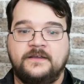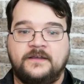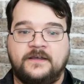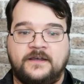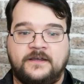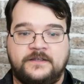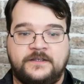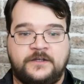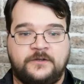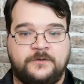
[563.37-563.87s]

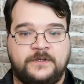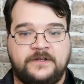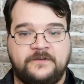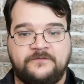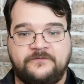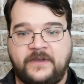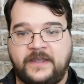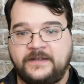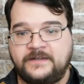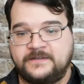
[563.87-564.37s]
in a
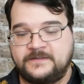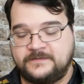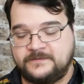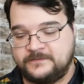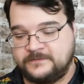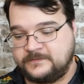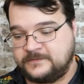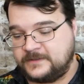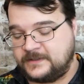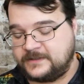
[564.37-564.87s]
fight
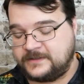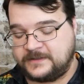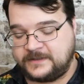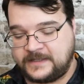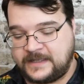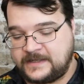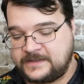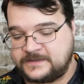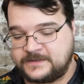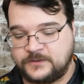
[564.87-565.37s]

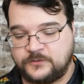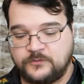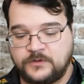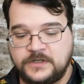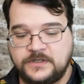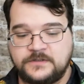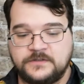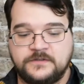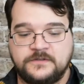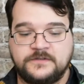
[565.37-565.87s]
against the
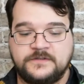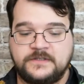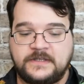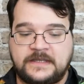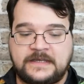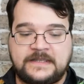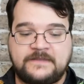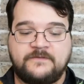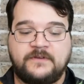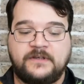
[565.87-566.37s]
creatures,
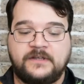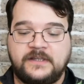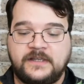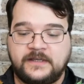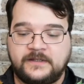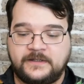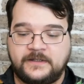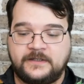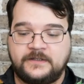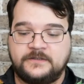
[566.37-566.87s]
and even
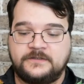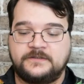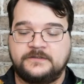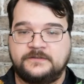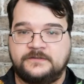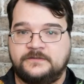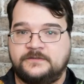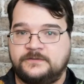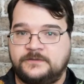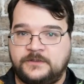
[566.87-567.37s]
killing
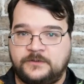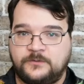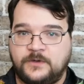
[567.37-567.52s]
to,